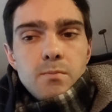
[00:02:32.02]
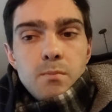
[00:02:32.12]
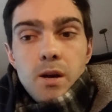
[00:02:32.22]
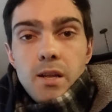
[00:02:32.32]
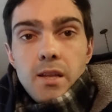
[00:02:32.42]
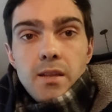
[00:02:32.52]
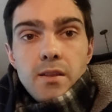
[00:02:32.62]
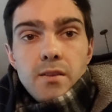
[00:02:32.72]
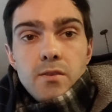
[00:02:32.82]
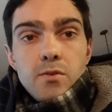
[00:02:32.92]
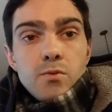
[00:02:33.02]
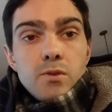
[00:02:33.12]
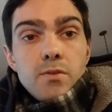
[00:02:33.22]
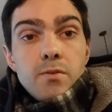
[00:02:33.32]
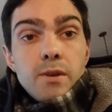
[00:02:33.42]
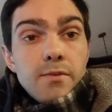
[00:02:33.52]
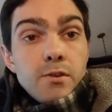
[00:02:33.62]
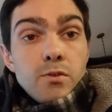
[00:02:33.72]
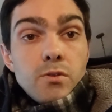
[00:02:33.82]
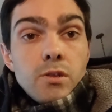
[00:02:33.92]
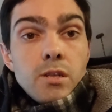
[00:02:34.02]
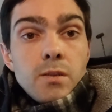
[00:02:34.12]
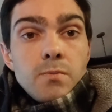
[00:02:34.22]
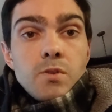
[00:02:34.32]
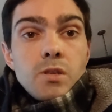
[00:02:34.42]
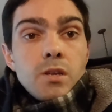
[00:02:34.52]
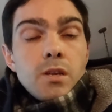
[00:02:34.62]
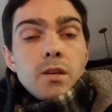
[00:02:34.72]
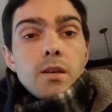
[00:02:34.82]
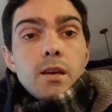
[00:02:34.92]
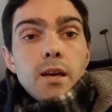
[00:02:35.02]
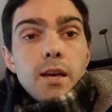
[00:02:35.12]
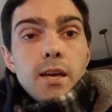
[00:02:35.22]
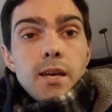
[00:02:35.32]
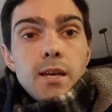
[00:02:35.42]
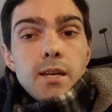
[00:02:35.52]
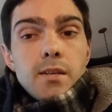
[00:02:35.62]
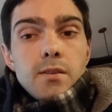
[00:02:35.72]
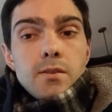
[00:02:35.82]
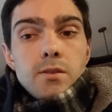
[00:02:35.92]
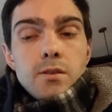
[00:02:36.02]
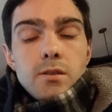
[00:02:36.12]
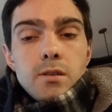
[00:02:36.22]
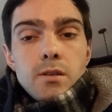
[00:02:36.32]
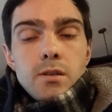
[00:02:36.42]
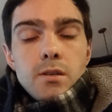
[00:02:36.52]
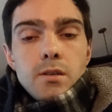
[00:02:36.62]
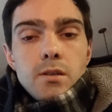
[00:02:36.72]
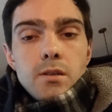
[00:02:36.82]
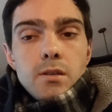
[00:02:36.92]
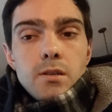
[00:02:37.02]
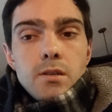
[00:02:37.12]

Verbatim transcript: money through different revenue streams and uh,